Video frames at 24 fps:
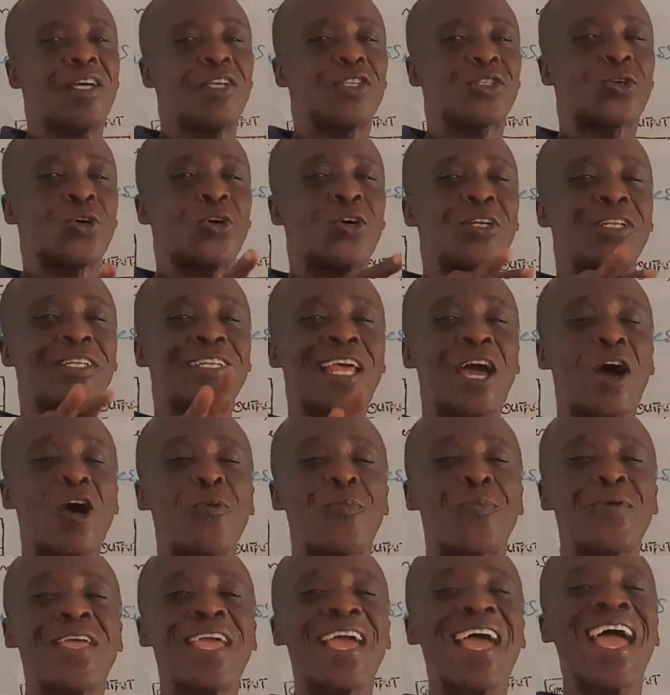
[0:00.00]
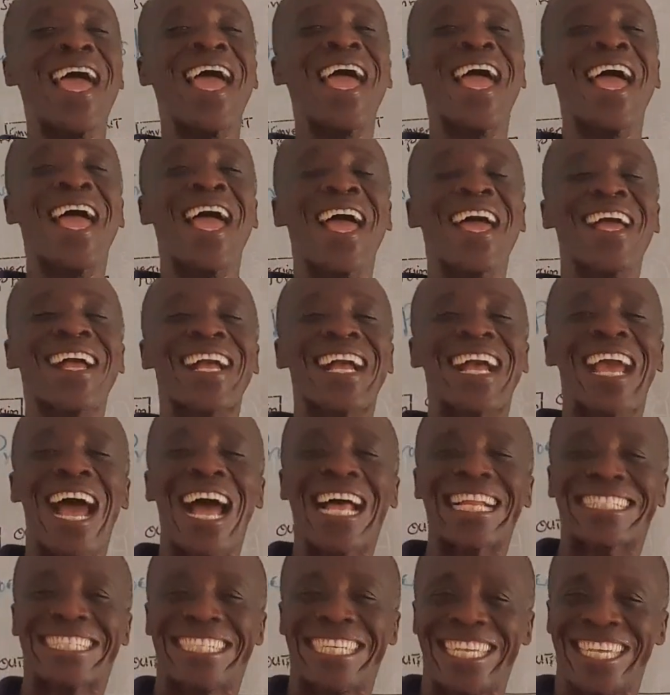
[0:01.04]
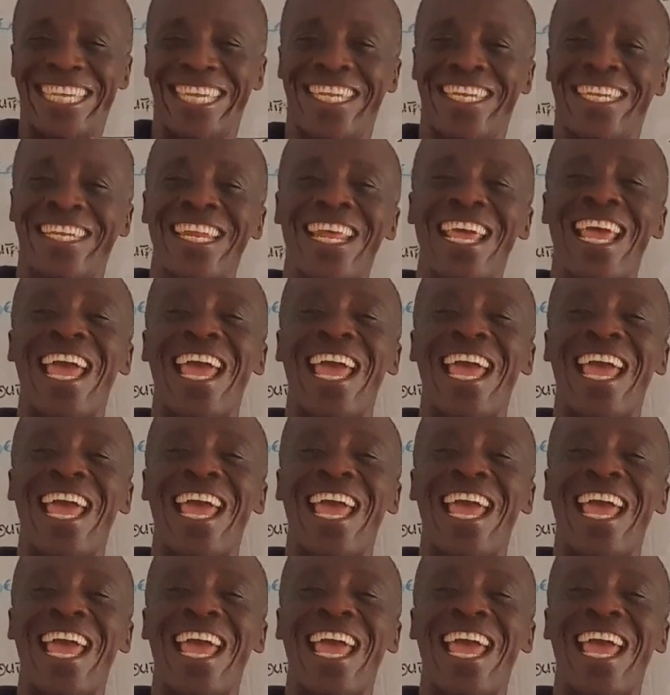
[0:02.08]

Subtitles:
So there will be hair cutting